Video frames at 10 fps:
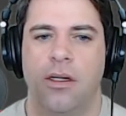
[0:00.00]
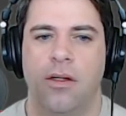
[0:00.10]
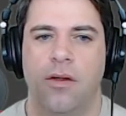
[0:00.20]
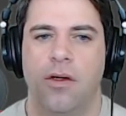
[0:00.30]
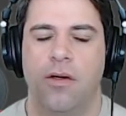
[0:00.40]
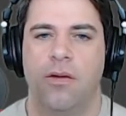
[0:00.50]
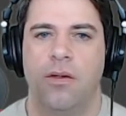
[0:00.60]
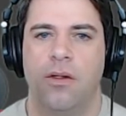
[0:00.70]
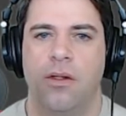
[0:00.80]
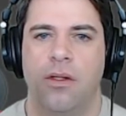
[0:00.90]
although
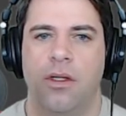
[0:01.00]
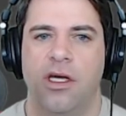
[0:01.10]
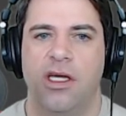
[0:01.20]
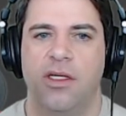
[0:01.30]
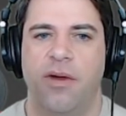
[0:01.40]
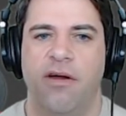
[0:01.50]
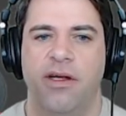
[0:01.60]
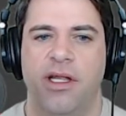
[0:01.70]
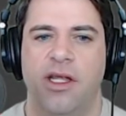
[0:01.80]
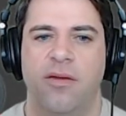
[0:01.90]
is parent
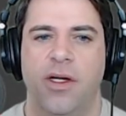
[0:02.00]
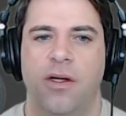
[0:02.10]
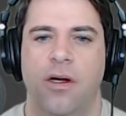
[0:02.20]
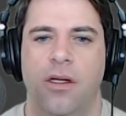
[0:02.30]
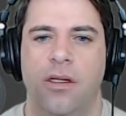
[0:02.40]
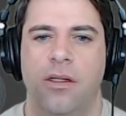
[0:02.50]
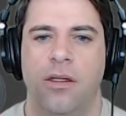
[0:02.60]
allowed to be null?